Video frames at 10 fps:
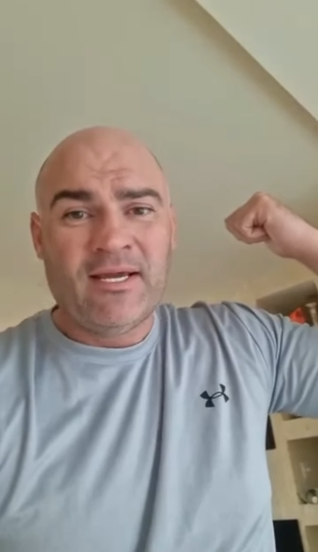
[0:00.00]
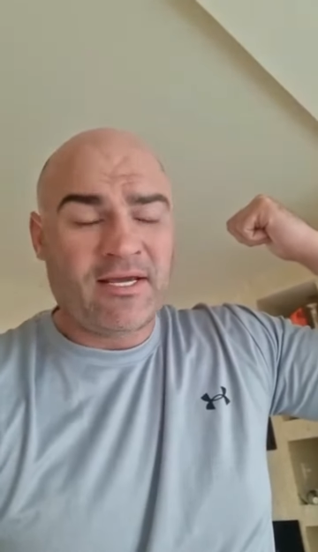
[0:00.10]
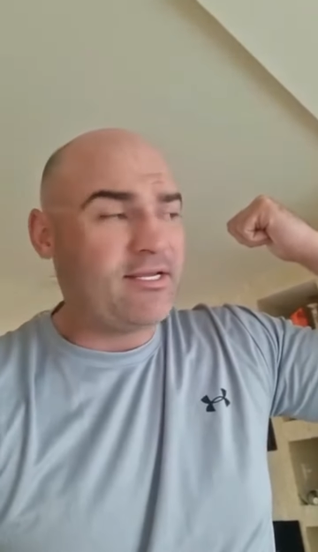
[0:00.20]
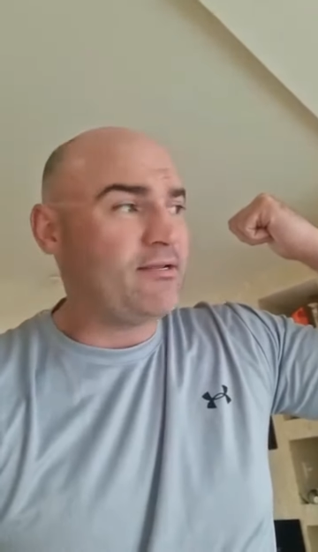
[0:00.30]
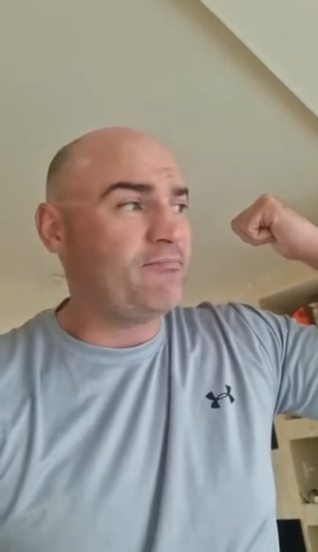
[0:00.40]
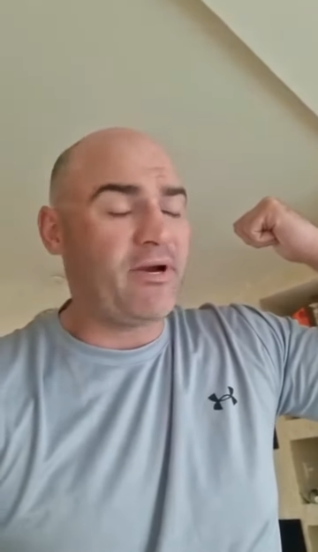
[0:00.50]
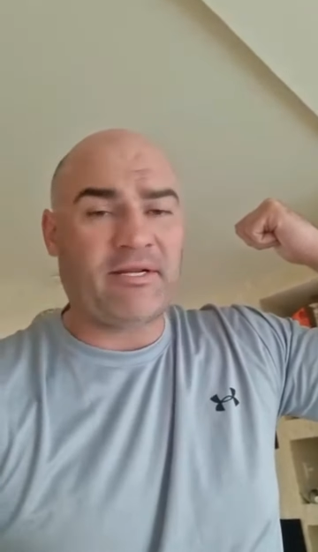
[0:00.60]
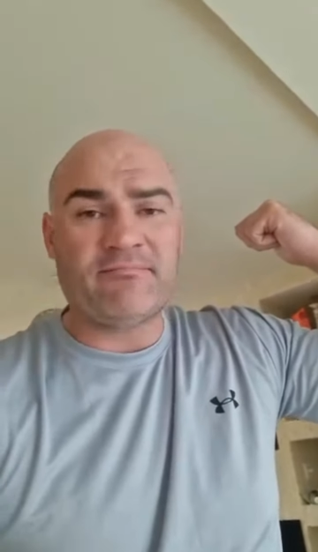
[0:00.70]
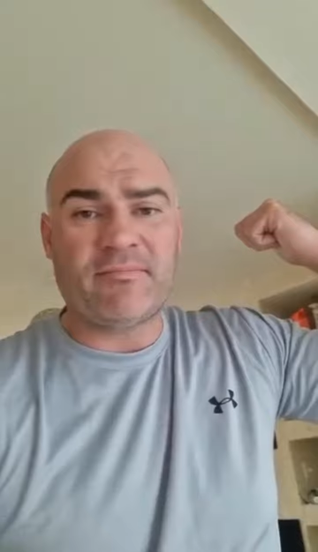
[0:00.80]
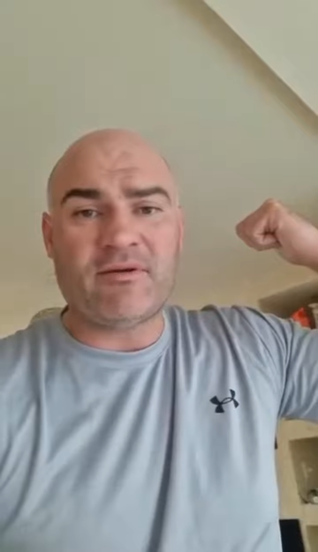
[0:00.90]
He
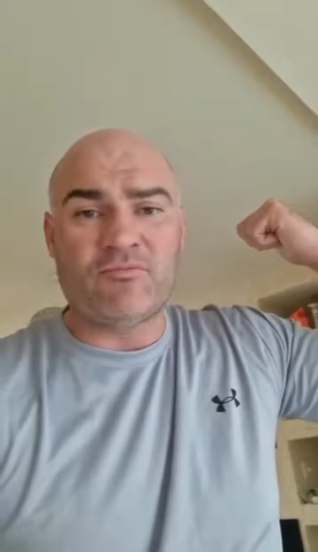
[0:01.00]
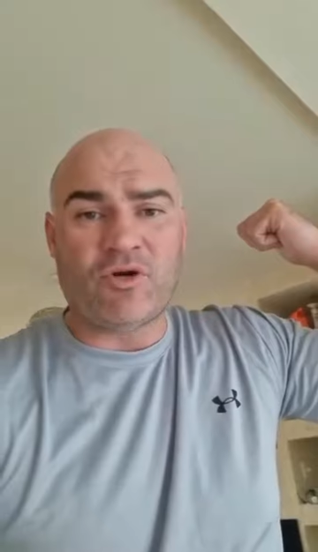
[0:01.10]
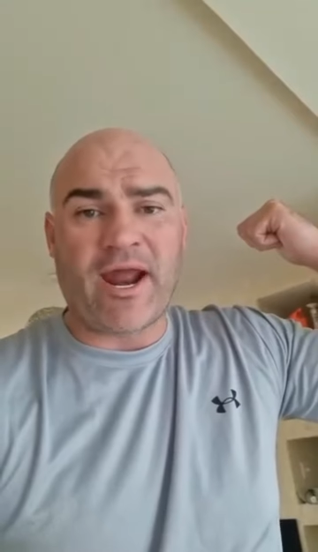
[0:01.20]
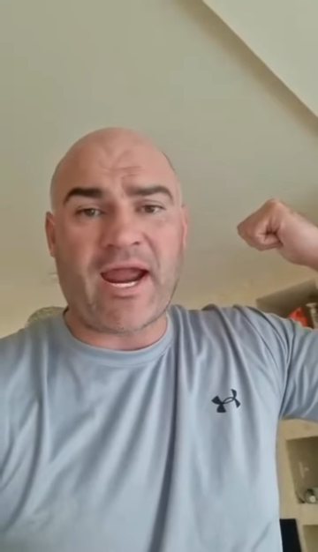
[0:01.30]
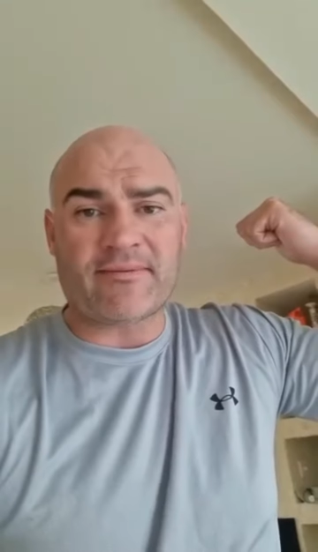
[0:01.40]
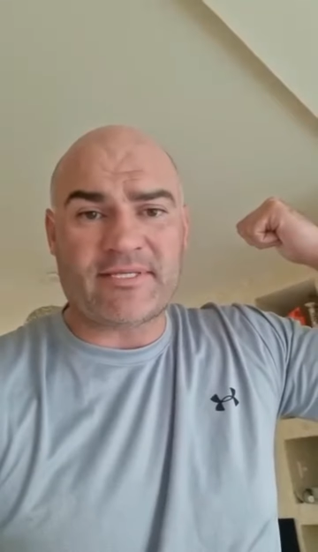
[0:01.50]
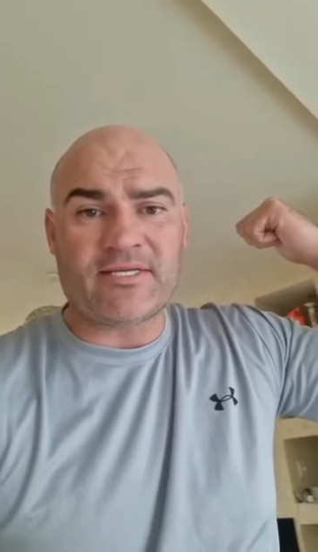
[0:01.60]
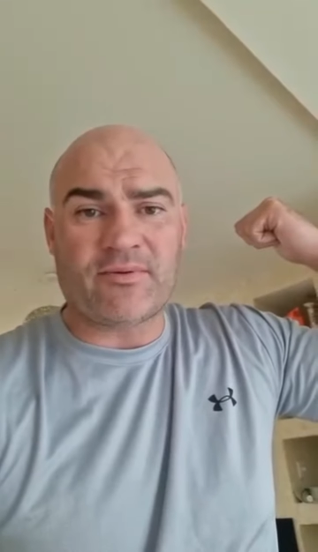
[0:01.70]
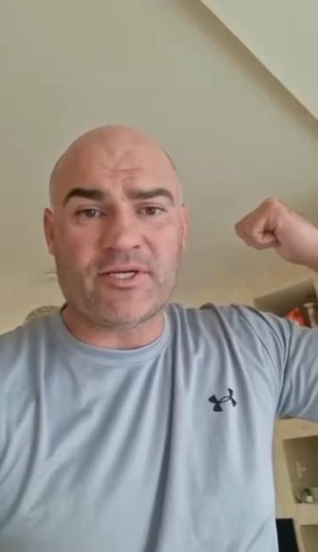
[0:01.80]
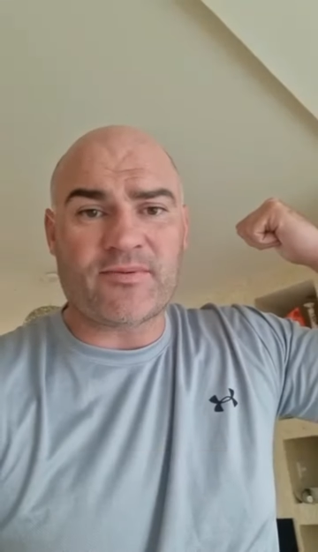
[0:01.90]
bringing another arguments
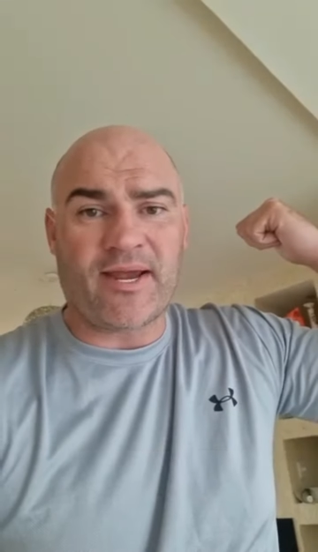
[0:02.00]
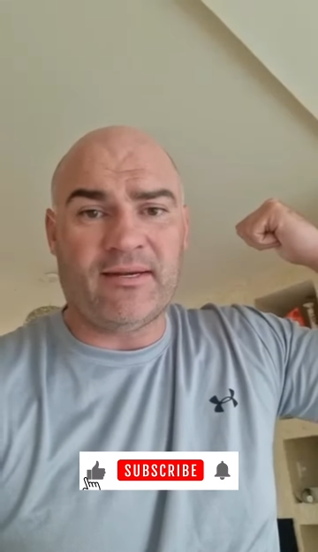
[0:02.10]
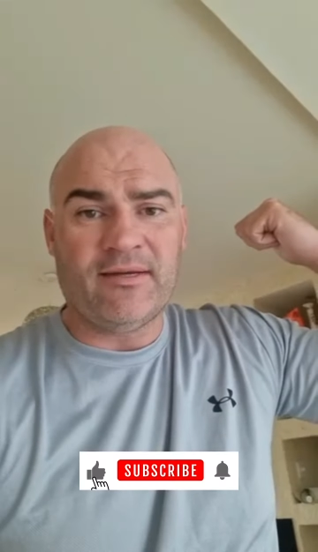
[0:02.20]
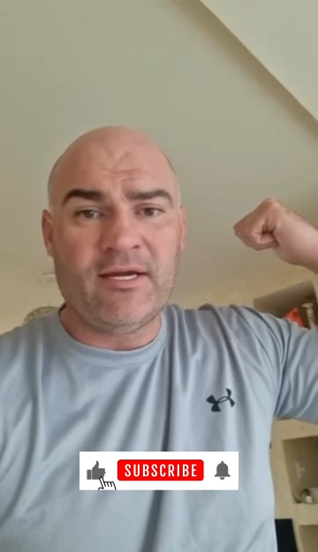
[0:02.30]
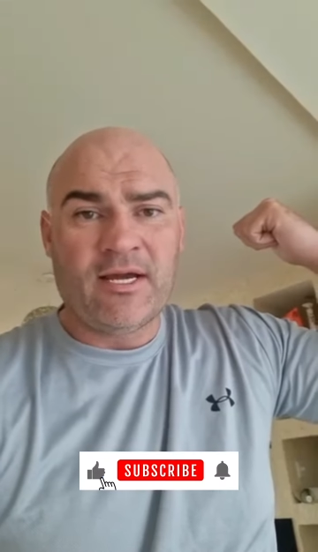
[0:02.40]
into it as well.